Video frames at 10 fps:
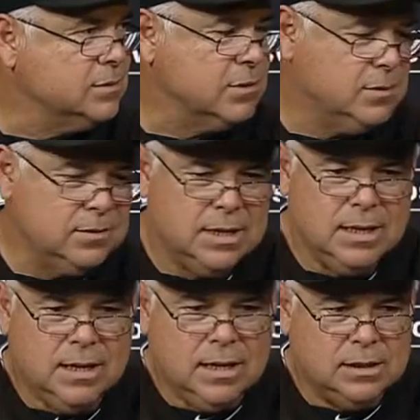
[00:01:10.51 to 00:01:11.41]
So
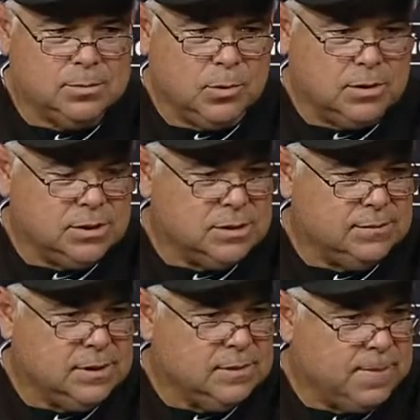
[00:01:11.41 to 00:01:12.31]
it's more just
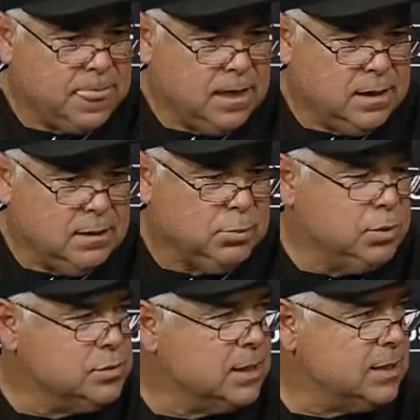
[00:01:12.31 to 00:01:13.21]
of a
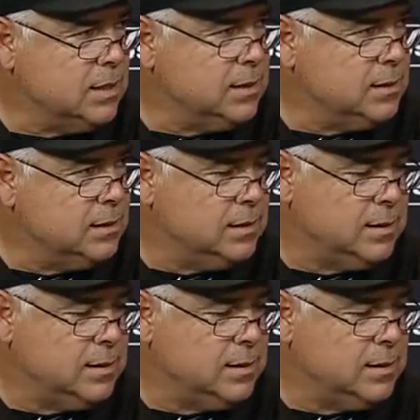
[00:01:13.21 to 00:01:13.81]
bruise, I think.